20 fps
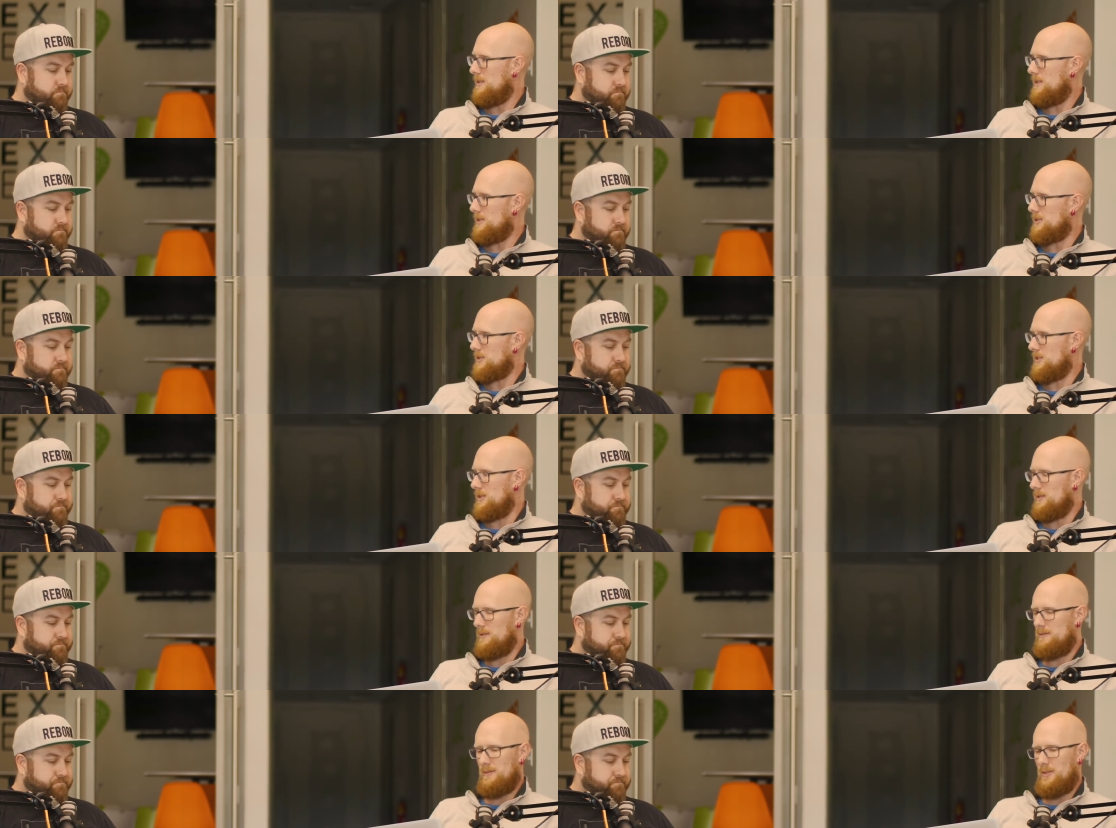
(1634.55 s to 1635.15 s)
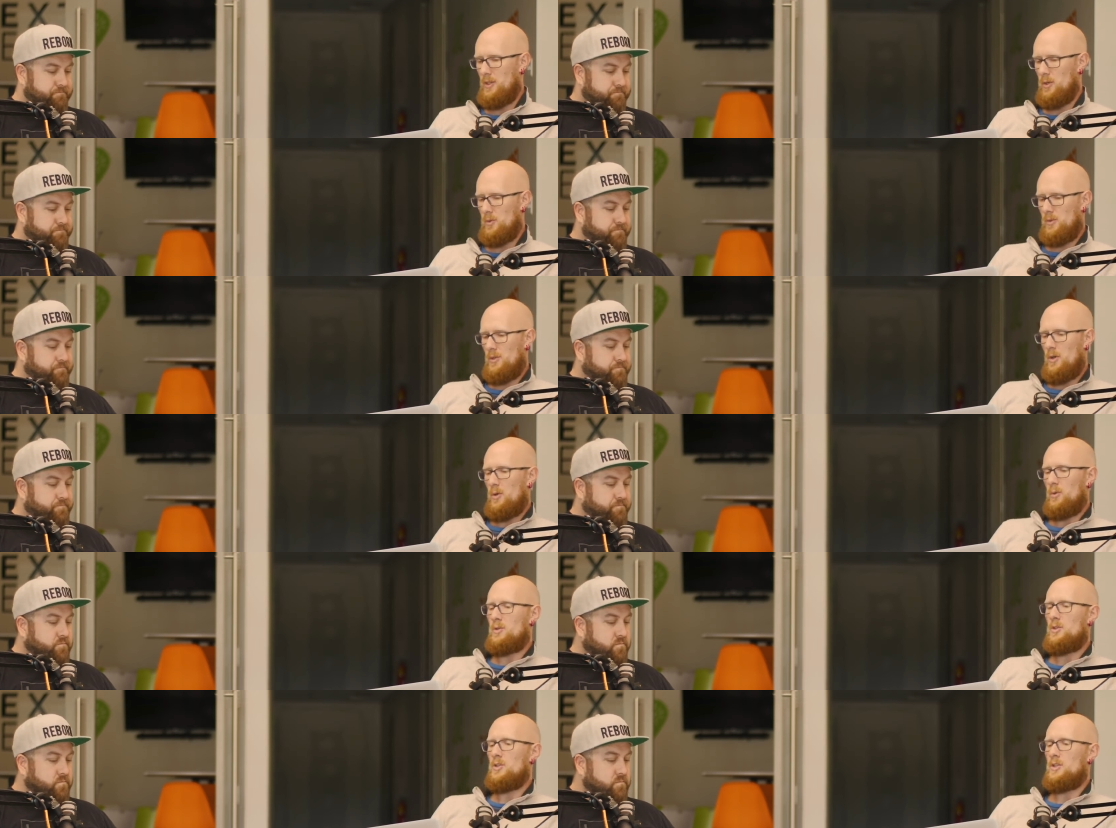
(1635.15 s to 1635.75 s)
Speaker 1: That's good. No,
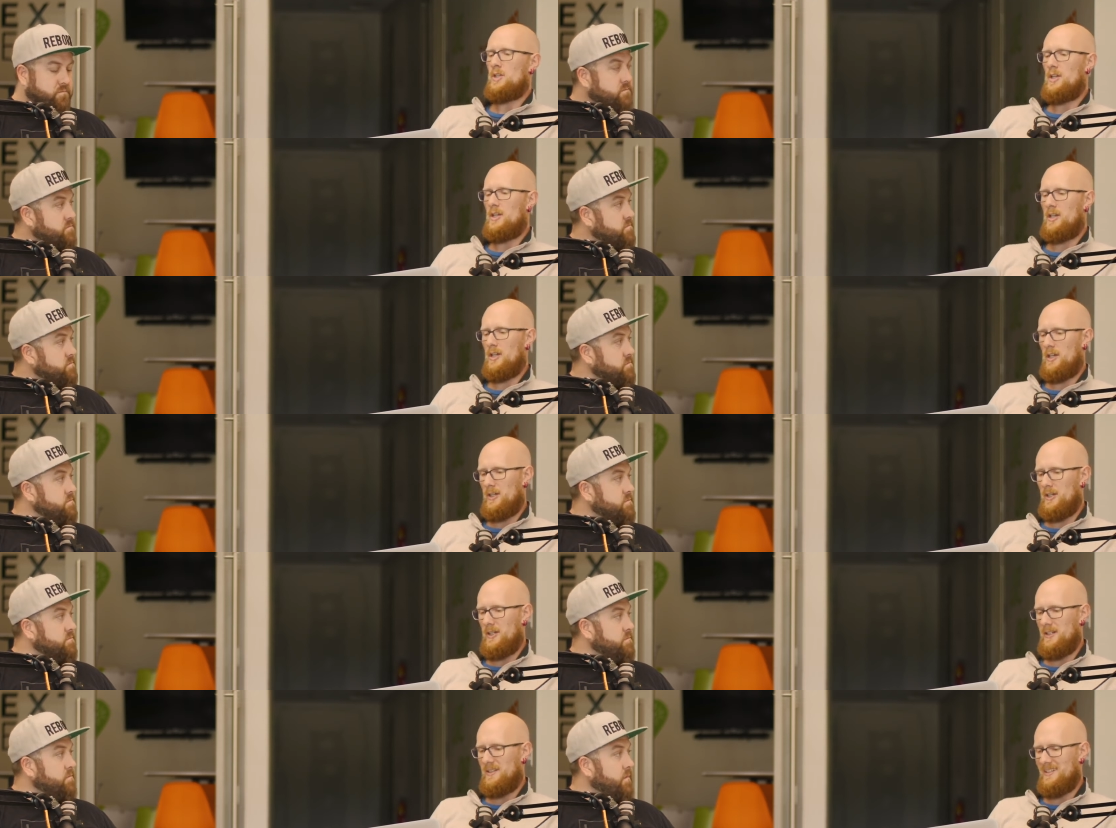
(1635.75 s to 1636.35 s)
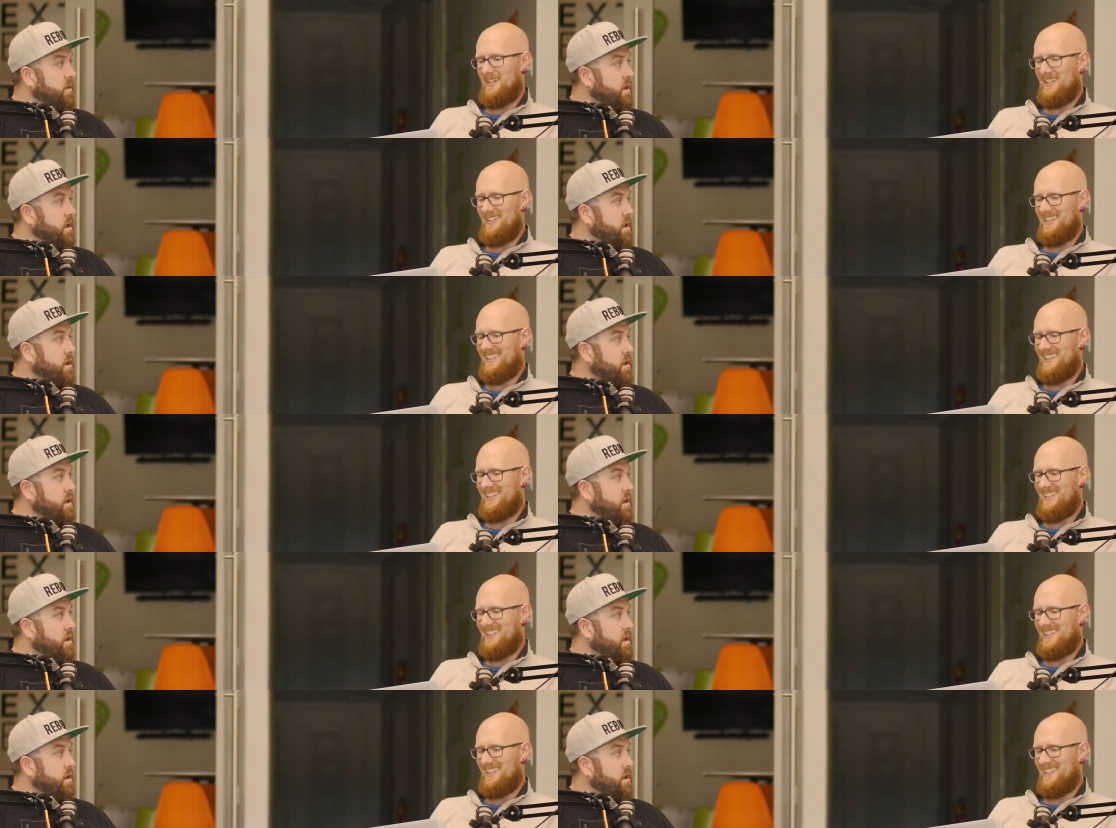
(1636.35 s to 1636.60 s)
no cookie cutter. I